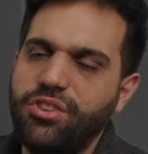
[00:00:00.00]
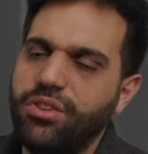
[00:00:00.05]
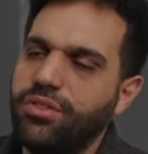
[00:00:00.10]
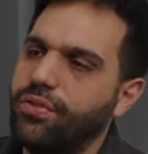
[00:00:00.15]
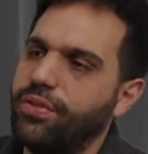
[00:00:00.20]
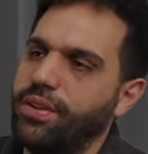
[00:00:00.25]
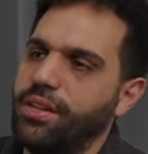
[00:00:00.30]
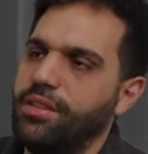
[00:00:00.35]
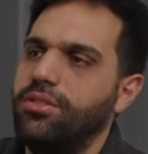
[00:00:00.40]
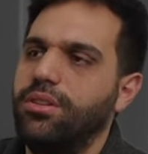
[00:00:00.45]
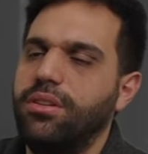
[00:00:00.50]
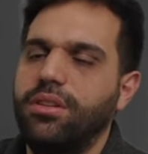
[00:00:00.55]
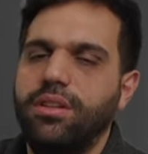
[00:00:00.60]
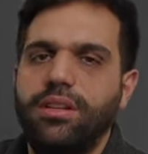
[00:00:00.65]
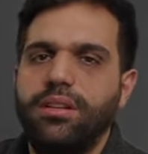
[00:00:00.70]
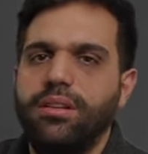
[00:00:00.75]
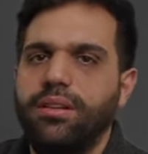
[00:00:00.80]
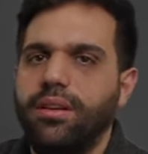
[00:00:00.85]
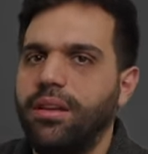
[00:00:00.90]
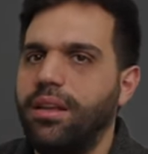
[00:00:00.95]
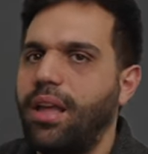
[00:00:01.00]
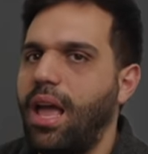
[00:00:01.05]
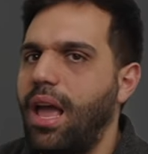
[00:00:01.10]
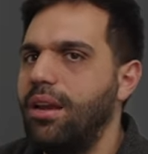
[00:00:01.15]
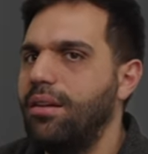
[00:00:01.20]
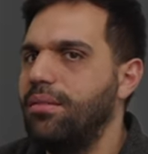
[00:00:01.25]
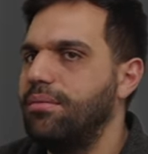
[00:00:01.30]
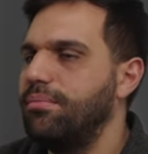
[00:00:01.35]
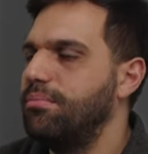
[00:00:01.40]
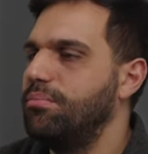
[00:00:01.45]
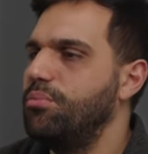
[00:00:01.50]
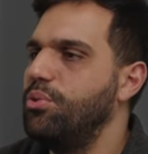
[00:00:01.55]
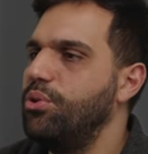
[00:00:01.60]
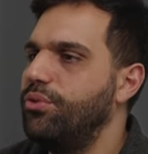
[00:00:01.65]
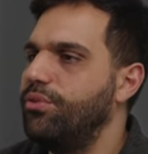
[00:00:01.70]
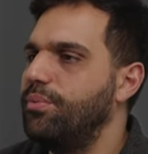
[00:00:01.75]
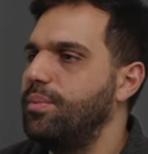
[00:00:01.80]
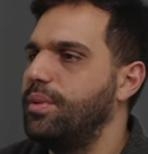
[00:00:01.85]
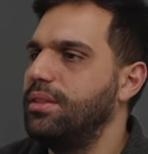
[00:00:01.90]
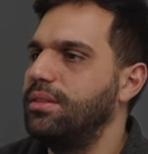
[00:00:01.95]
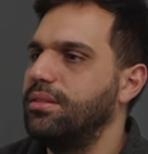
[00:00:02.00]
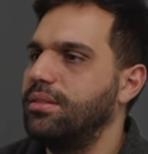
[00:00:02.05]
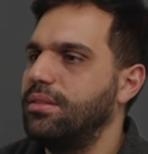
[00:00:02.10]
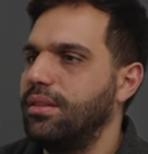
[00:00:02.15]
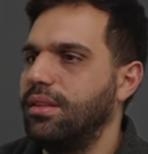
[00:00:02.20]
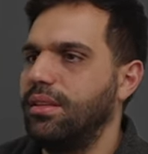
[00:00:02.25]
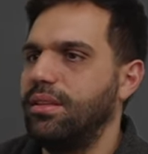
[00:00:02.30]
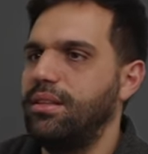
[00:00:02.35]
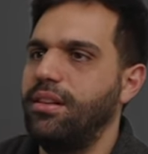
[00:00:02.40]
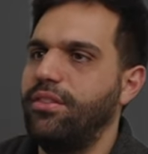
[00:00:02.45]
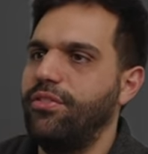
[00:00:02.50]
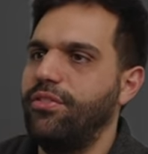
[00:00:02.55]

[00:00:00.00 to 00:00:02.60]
just filtered it, again, movement, little